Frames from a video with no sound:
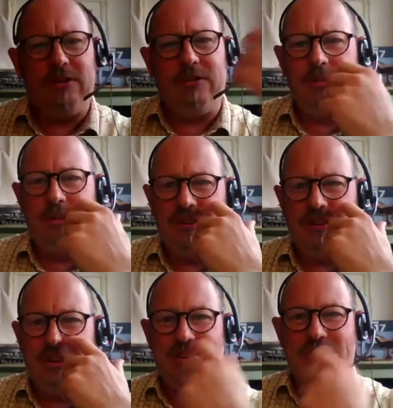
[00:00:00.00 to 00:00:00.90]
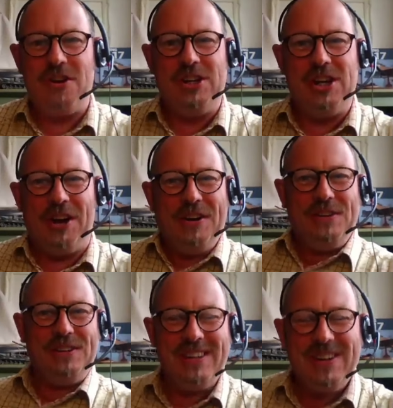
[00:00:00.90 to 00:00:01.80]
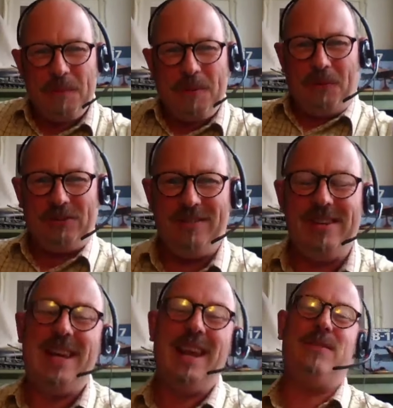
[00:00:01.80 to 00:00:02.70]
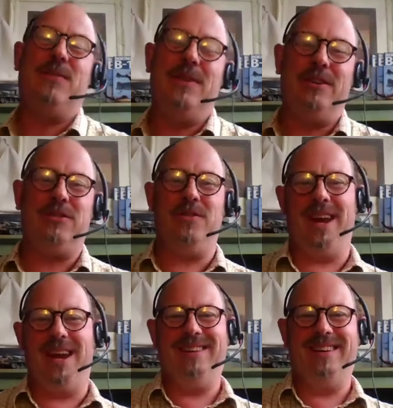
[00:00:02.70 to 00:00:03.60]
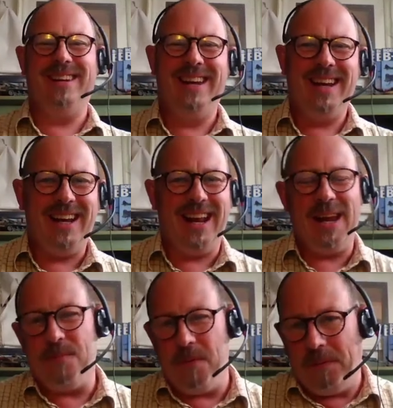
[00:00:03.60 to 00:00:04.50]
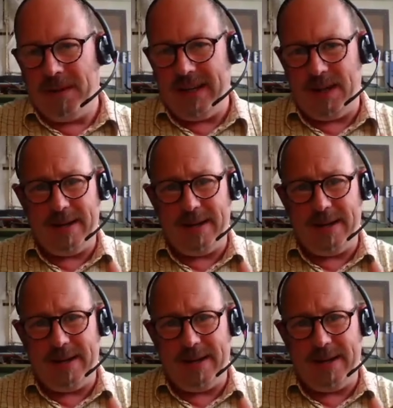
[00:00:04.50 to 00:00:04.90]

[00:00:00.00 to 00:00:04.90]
this this is this young gun called Paul Tibbetts. He led the first raid in April, uh,